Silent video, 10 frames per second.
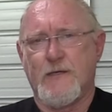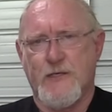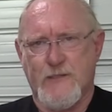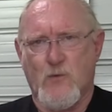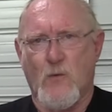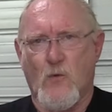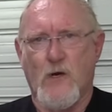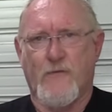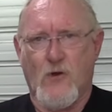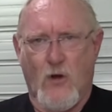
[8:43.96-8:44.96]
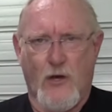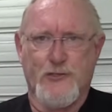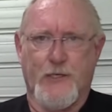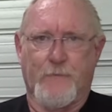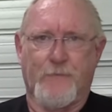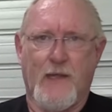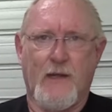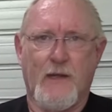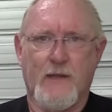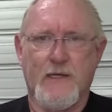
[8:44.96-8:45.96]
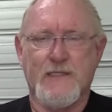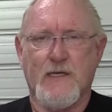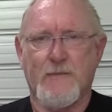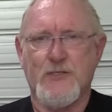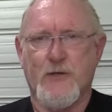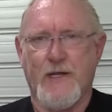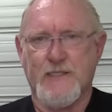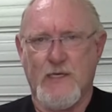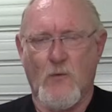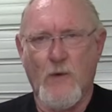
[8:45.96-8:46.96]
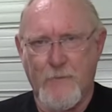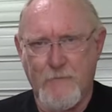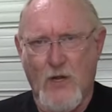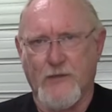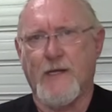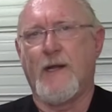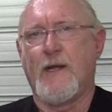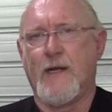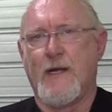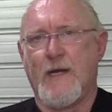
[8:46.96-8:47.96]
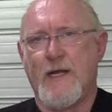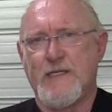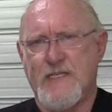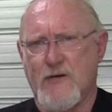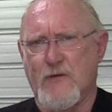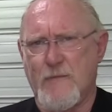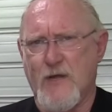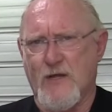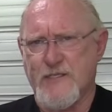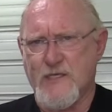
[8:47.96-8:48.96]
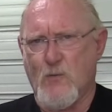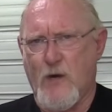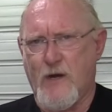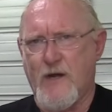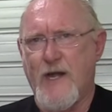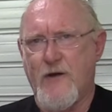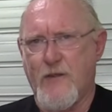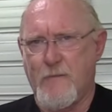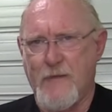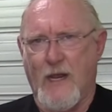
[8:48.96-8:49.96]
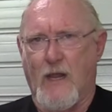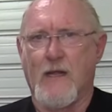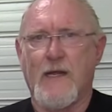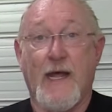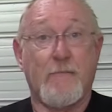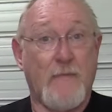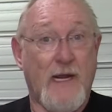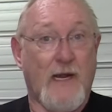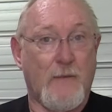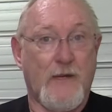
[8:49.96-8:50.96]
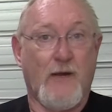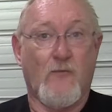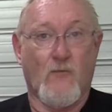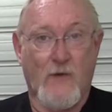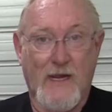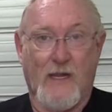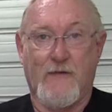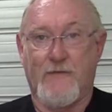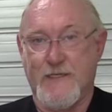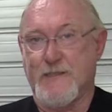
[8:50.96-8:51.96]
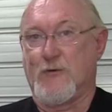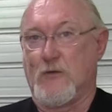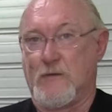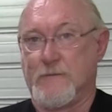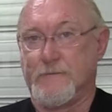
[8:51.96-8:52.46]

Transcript: Just one word of caution. The substrates, when melted, generally melt somewhere near the middle and may not be readily visible.